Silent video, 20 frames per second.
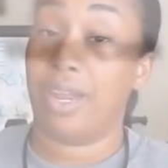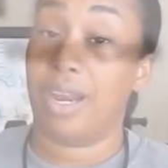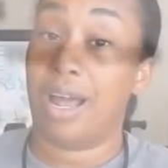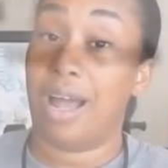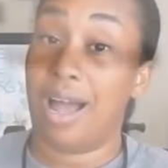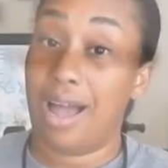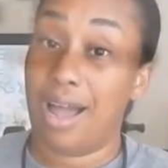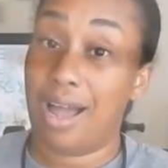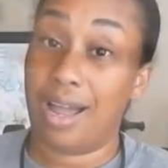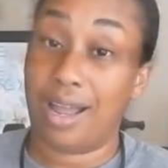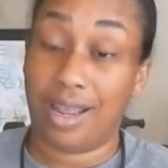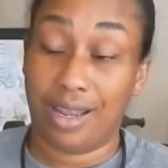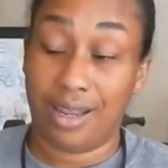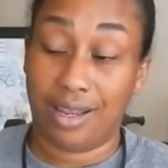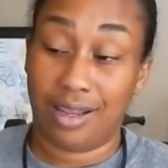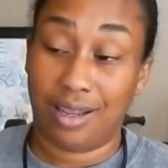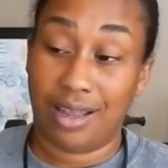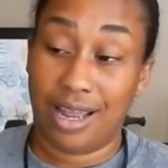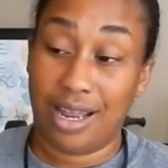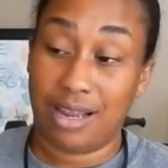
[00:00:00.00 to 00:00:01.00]
that I
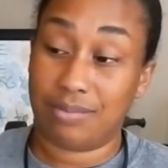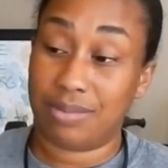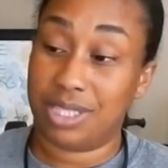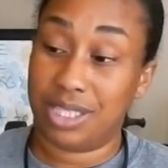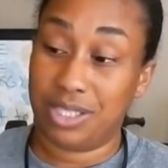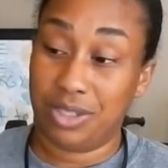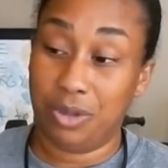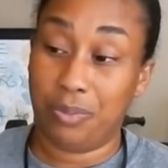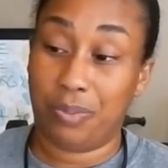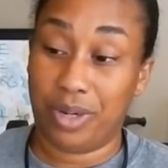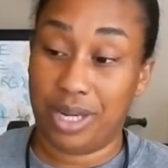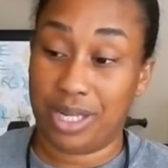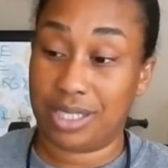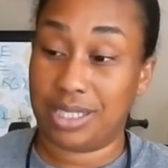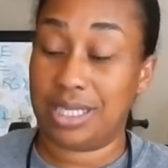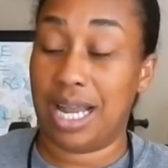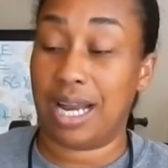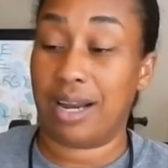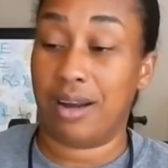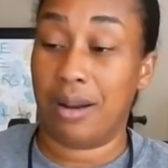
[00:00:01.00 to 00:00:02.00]
am super
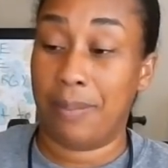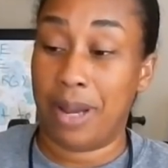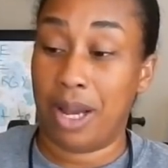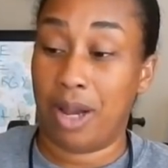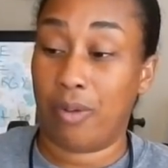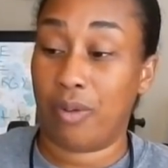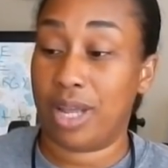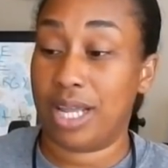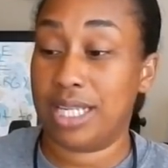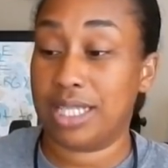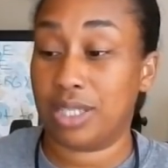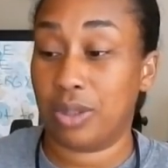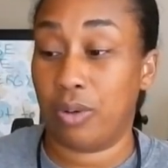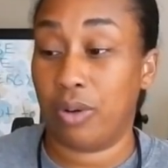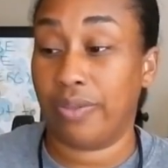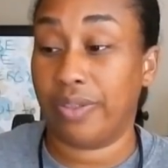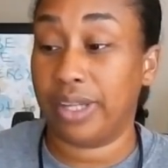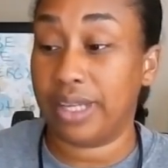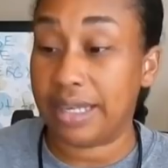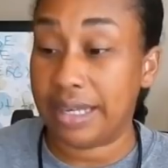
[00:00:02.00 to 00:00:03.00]
excited about is
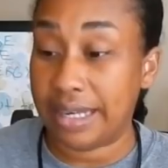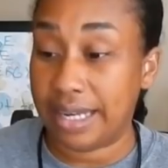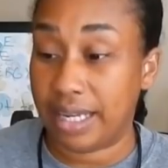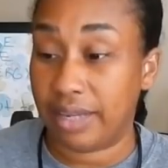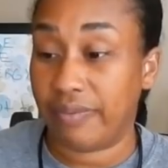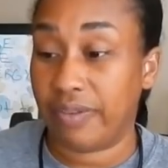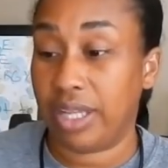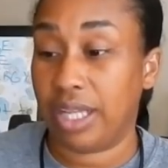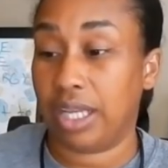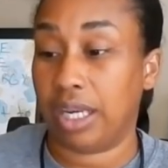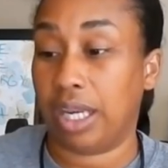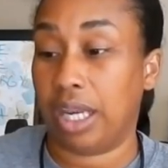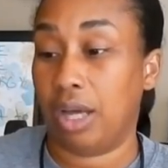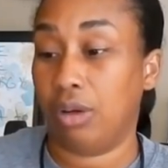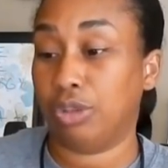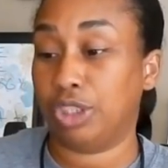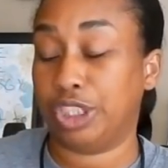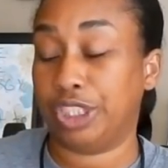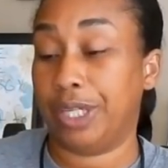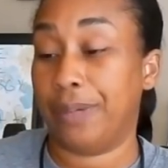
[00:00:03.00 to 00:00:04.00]
on the Nivea
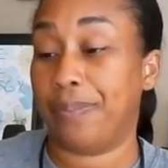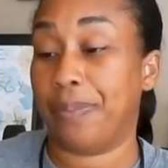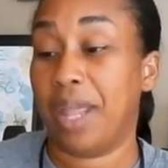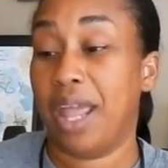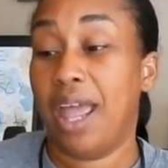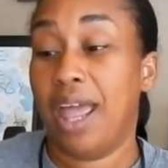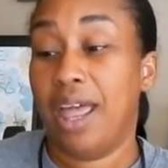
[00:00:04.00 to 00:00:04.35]
lotion.